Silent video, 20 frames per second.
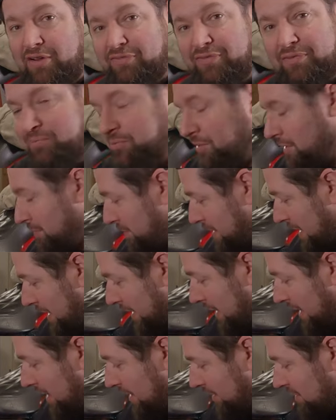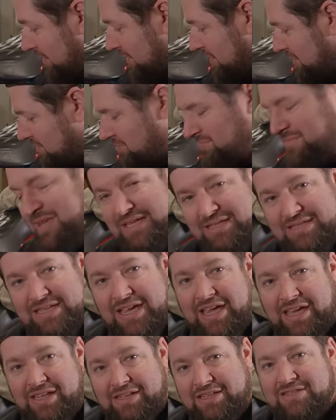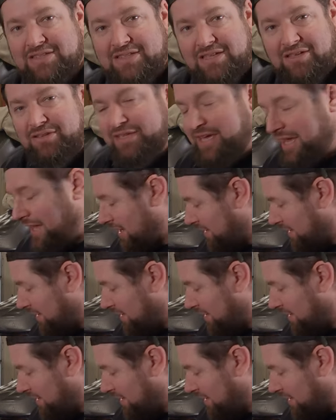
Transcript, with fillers: off and put it back on because it's a handy skill to